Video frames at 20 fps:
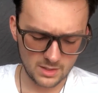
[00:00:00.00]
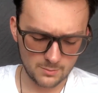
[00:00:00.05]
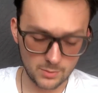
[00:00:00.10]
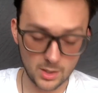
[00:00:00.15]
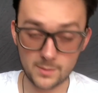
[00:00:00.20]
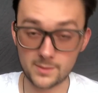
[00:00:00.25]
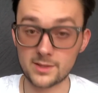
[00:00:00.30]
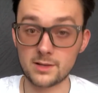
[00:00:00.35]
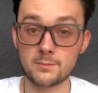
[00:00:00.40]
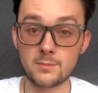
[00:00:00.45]

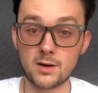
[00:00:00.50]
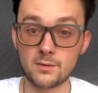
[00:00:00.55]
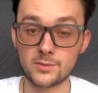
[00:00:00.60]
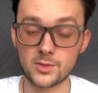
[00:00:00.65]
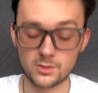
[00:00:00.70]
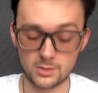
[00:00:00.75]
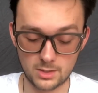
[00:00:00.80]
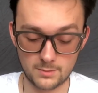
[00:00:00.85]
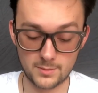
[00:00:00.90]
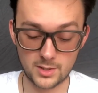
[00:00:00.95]
Probably
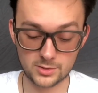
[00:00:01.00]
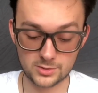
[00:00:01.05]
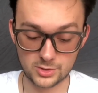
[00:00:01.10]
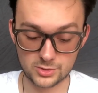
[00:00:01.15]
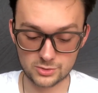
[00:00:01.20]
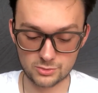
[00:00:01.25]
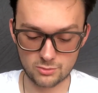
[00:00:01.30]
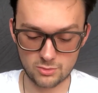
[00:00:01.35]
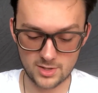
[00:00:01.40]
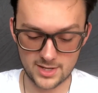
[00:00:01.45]
among
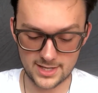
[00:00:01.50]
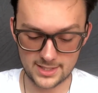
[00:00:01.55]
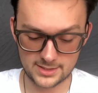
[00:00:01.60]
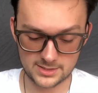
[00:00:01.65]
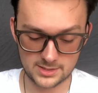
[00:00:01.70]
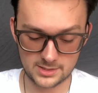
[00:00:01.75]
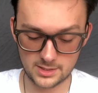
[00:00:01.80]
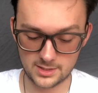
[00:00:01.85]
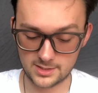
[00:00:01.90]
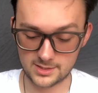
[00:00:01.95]
those
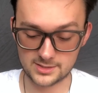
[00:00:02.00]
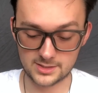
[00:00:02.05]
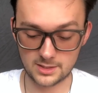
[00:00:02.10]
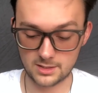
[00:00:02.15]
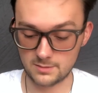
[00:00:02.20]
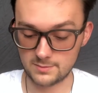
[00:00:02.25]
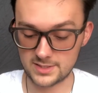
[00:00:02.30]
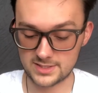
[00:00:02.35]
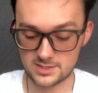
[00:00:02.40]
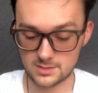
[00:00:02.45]
ranks is going
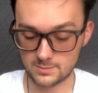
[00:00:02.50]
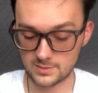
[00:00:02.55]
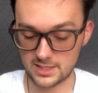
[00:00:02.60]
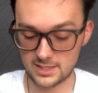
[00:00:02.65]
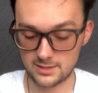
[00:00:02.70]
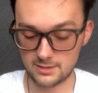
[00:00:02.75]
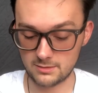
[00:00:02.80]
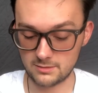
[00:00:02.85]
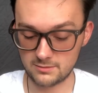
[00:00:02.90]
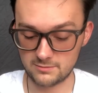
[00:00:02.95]
to be some
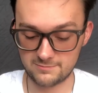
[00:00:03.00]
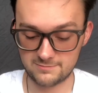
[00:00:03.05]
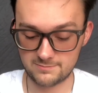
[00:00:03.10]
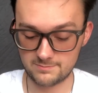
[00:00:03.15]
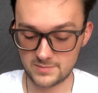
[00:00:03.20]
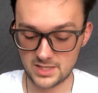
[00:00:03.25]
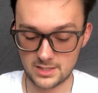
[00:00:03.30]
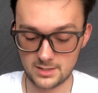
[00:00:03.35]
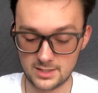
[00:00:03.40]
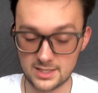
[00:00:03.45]
kind of
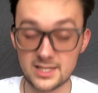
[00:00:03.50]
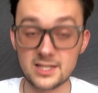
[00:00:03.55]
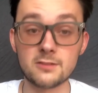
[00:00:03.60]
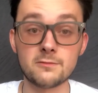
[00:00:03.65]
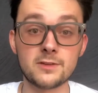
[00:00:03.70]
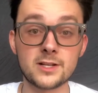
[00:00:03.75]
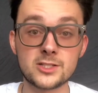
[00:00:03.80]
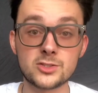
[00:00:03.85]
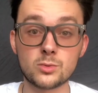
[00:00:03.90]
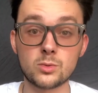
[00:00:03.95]

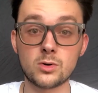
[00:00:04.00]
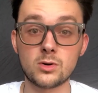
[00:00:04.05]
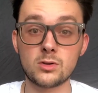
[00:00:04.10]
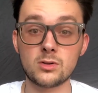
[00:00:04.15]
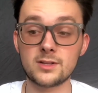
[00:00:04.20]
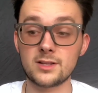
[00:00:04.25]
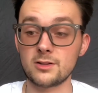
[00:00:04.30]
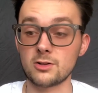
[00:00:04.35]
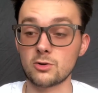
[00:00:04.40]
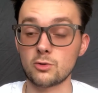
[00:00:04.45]

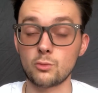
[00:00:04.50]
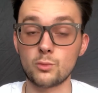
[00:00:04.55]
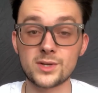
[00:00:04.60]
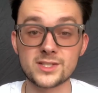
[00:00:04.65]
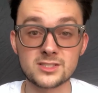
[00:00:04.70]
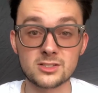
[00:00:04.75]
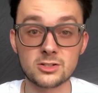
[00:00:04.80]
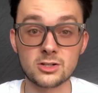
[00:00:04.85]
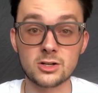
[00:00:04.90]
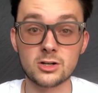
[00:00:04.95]
individual, either a
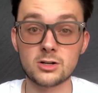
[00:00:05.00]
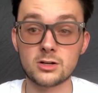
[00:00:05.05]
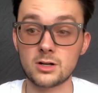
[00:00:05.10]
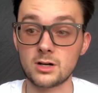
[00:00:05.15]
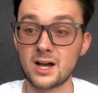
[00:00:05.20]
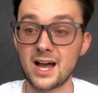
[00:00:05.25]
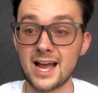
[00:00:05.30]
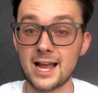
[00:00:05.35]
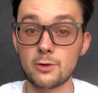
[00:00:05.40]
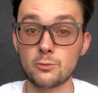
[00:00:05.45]
wizard, a
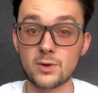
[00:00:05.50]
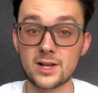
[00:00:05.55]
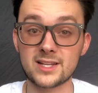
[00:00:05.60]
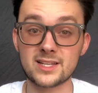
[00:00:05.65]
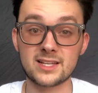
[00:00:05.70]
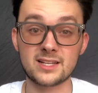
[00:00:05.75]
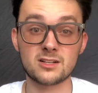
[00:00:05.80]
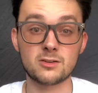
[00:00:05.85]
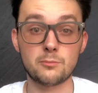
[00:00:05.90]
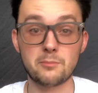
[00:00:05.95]

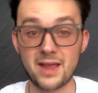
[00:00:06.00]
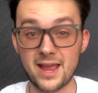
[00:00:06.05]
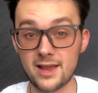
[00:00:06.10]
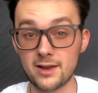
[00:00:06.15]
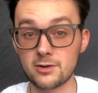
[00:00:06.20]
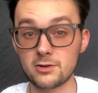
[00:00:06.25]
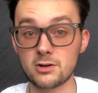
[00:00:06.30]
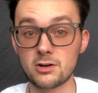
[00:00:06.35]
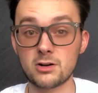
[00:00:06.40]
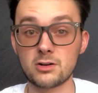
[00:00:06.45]
high-ranking
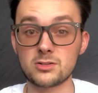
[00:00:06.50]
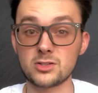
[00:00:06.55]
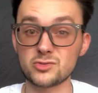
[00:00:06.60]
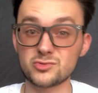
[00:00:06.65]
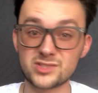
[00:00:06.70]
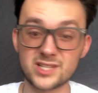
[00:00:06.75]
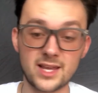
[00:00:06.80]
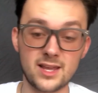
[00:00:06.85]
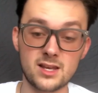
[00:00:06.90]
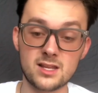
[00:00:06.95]
commander,
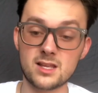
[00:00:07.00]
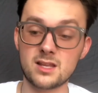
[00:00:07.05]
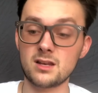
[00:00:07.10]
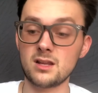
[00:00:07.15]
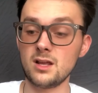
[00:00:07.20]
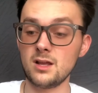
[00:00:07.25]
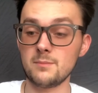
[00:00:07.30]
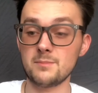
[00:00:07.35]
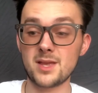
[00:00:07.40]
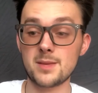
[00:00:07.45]
lieutenant,
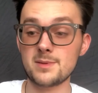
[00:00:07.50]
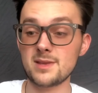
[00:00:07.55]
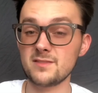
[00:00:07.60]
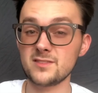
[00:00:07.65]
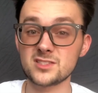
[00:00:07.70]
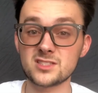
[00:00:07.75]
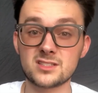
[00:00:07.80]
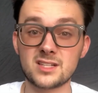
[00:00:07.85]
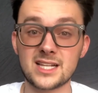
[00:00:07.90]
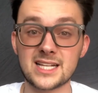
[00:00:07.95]
maybe
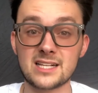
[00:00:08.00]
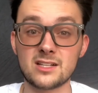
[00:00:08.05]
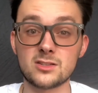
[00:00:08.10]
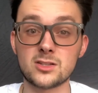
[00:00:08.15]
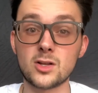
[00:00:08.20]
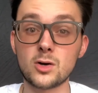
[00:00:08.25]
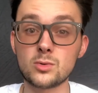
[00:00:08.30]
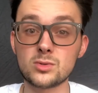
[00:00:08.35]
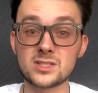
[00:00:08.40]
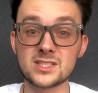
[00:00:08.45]
even just like a
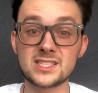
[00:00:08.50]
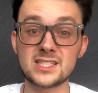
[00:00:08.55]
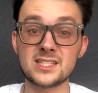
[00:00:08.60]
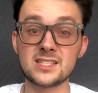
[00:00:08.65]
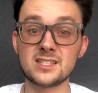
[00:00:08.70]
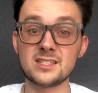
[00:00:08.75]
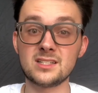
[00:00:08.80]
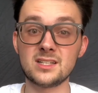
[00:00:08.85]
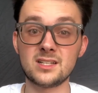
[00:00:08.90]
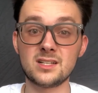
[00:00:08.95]

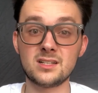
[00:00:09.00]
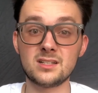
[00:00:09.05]
lowly